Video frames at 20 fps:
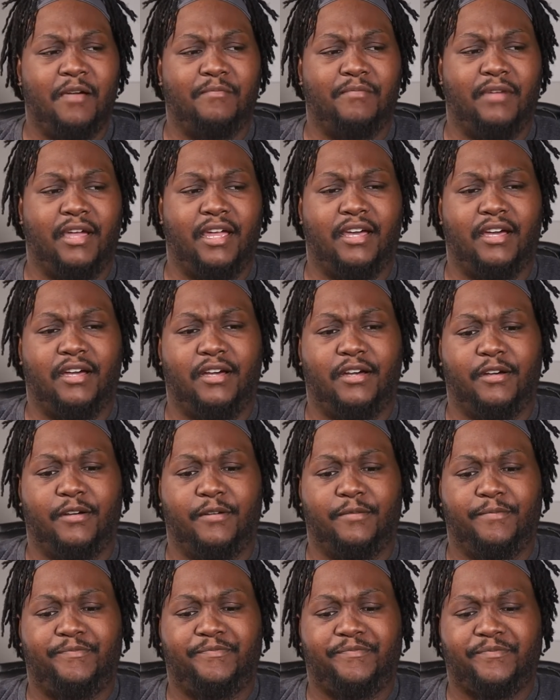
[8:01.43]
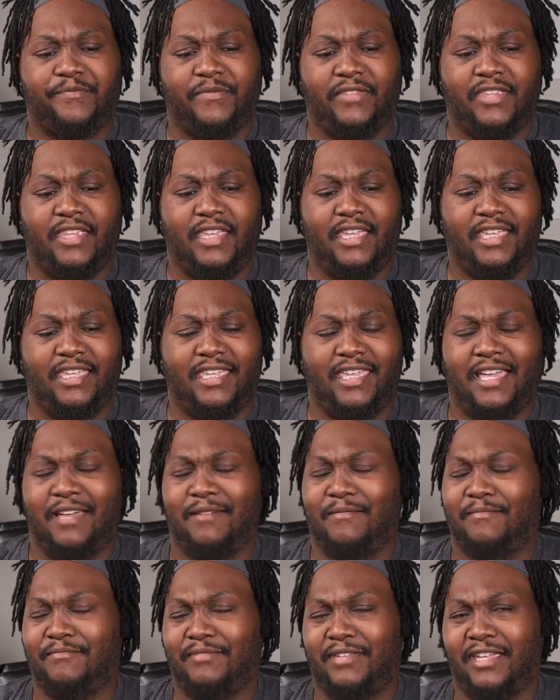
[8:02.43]
But yeah,
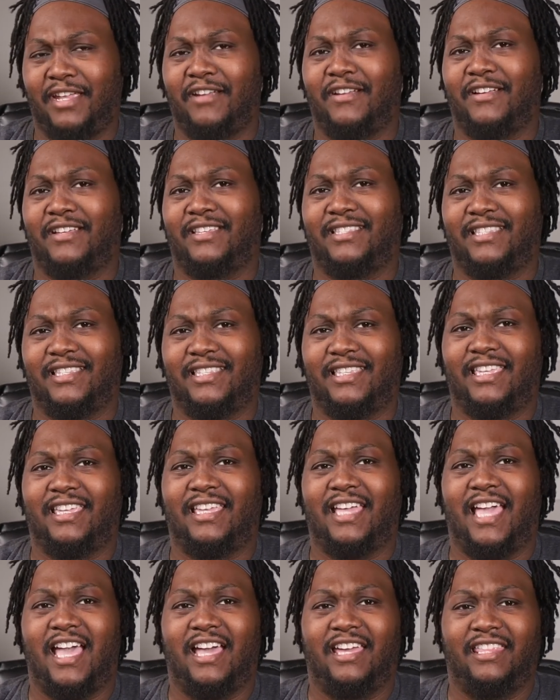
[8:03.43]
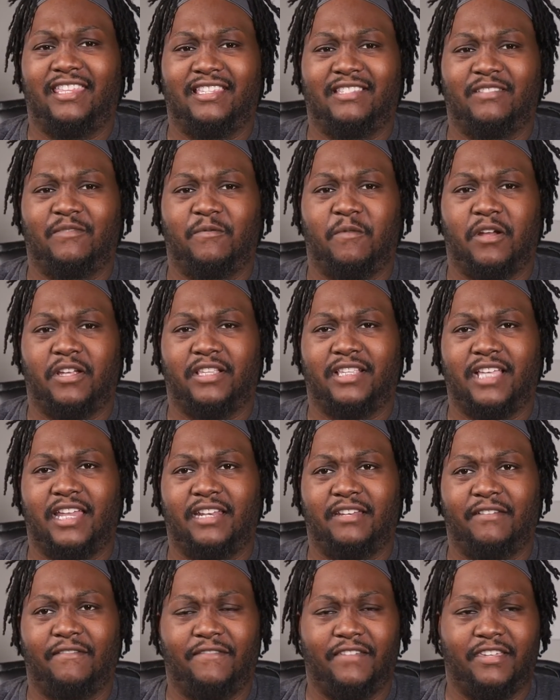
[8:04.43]
I'm curious to see how this works out
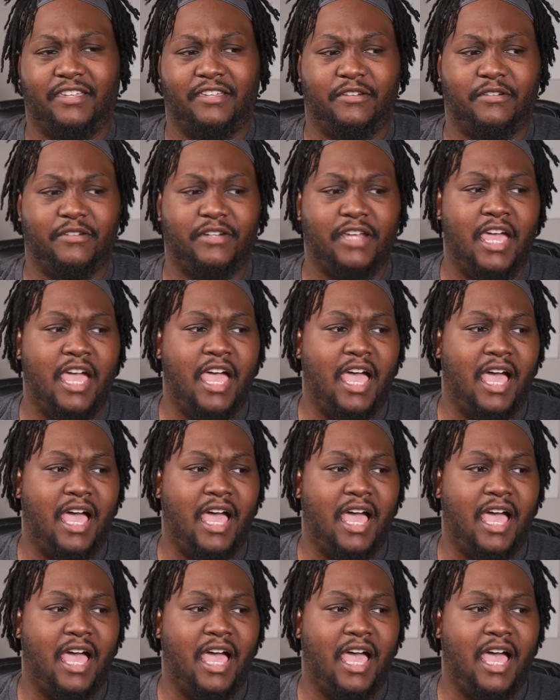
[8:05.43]
in the field.